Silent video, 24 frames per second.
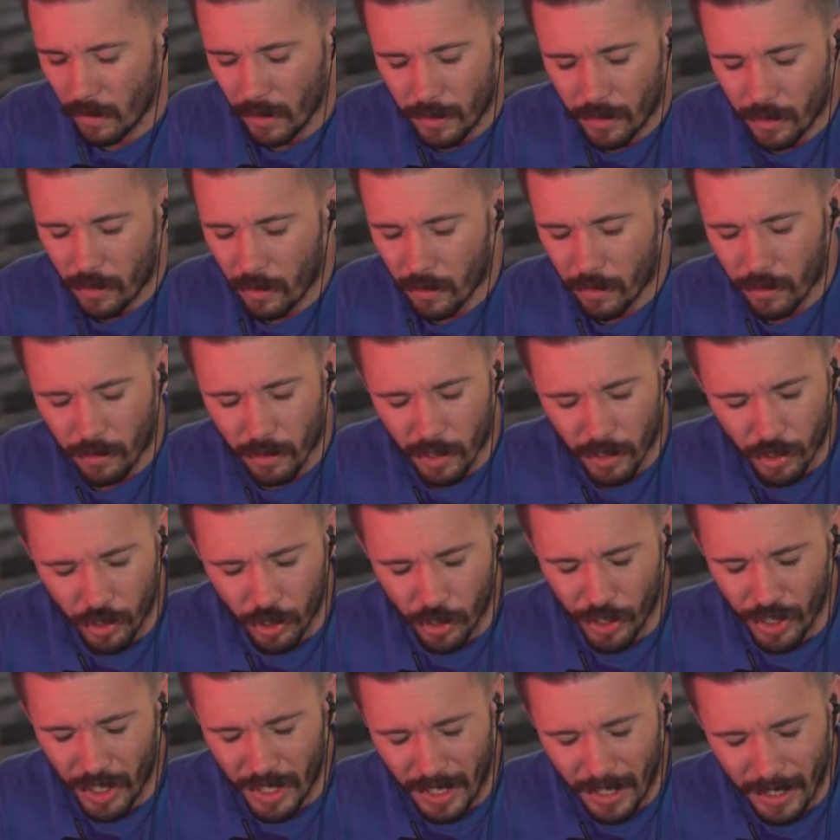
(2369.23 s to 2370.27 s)
It starts with a
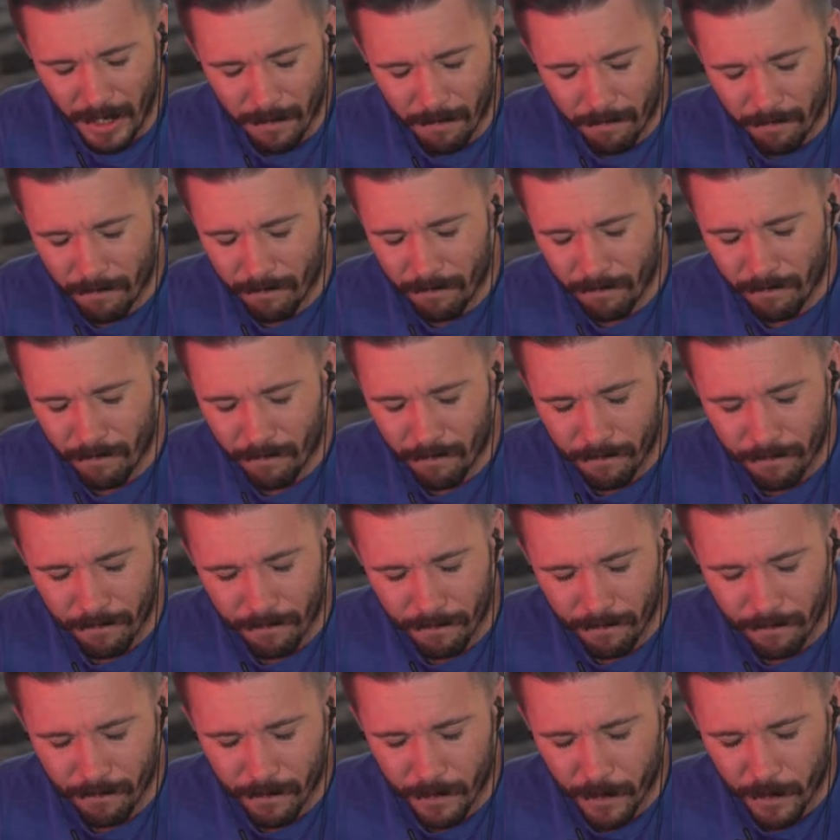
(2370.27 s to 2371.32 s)
G.
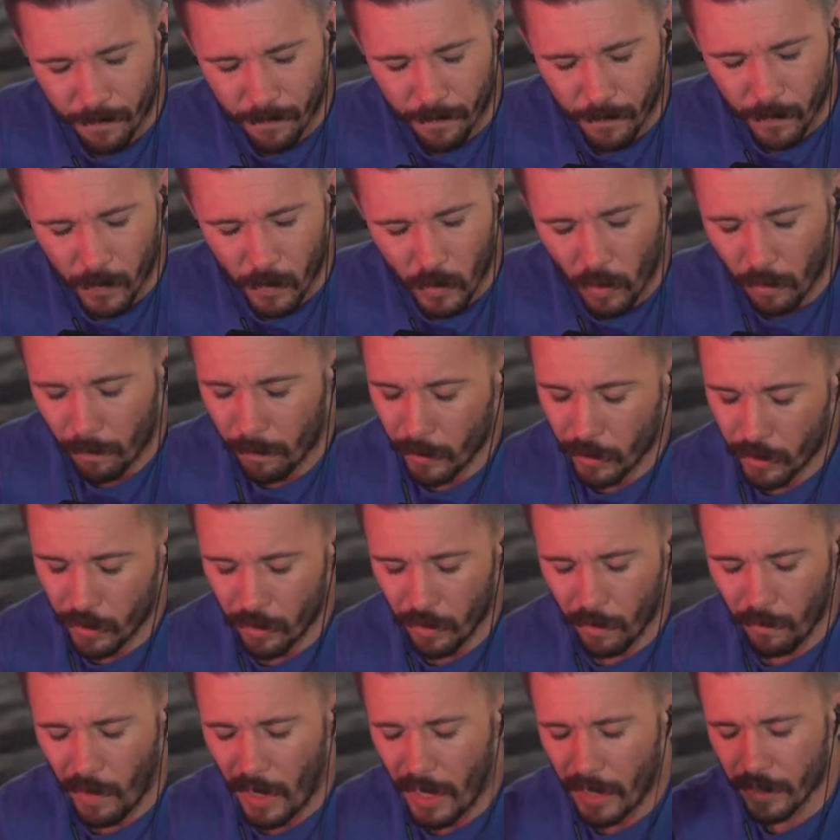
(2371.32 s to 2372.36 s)
3rd
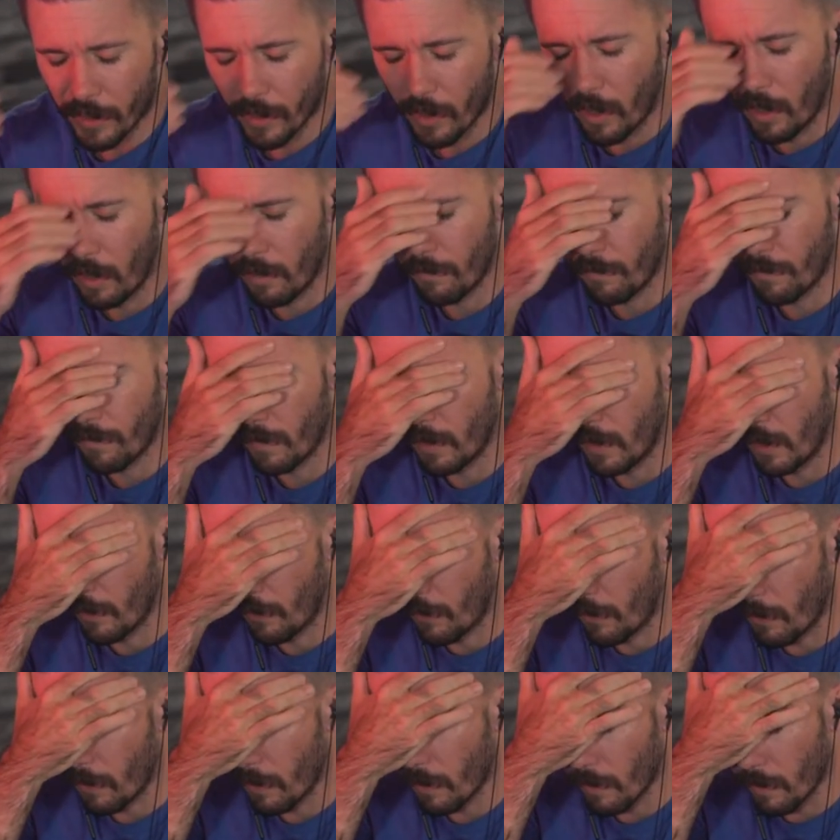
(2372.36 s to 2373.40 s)
Platoon of Azov,
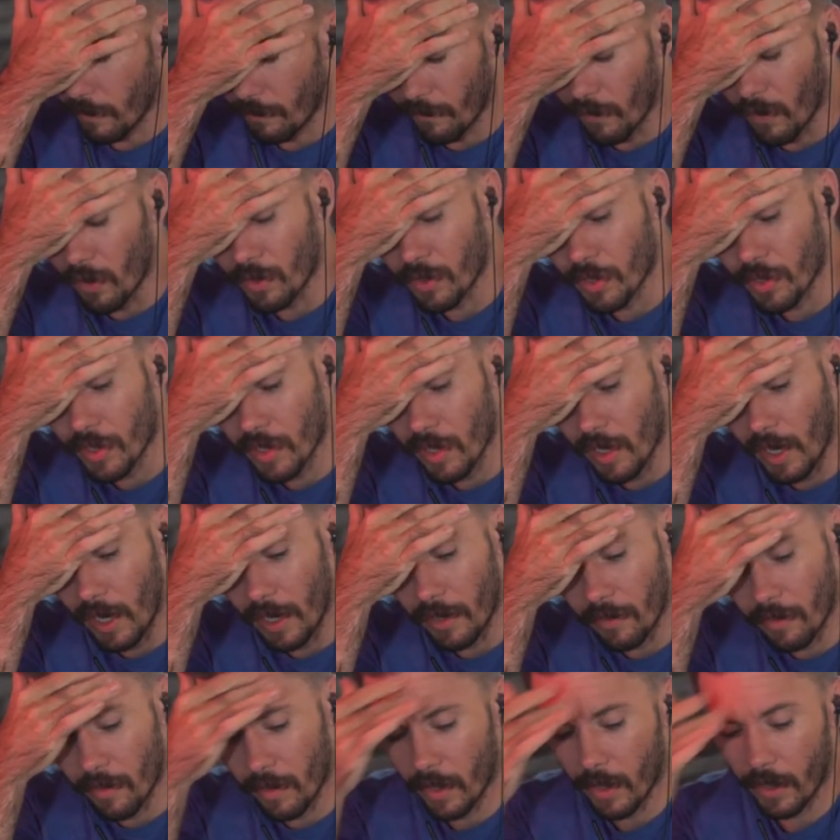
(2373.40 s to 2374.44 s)
3rd of the 1st,
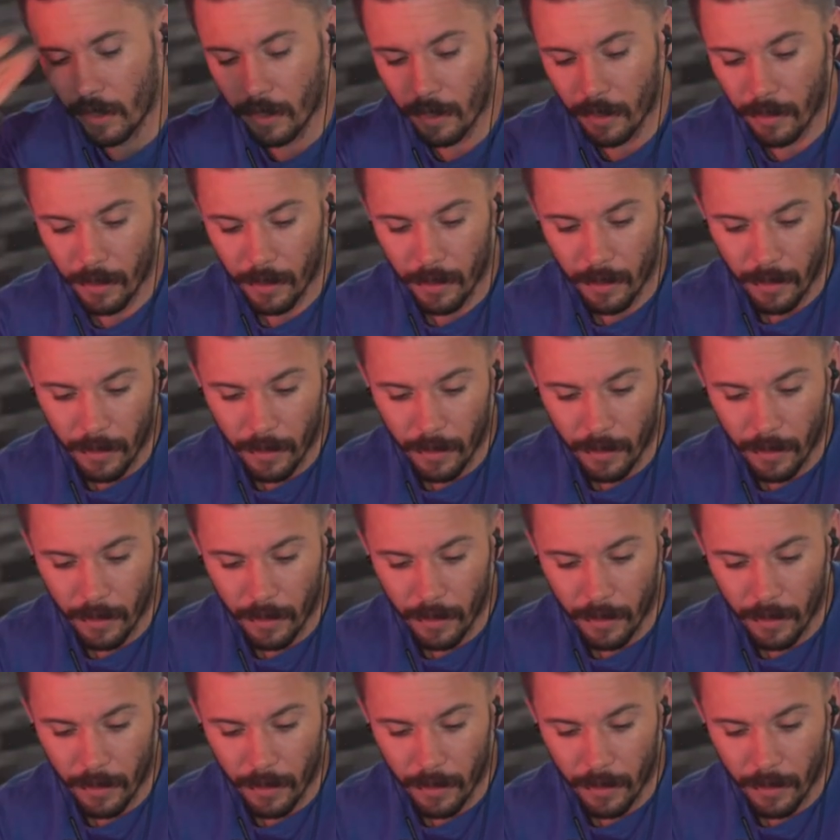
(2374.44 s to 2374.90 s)
I think.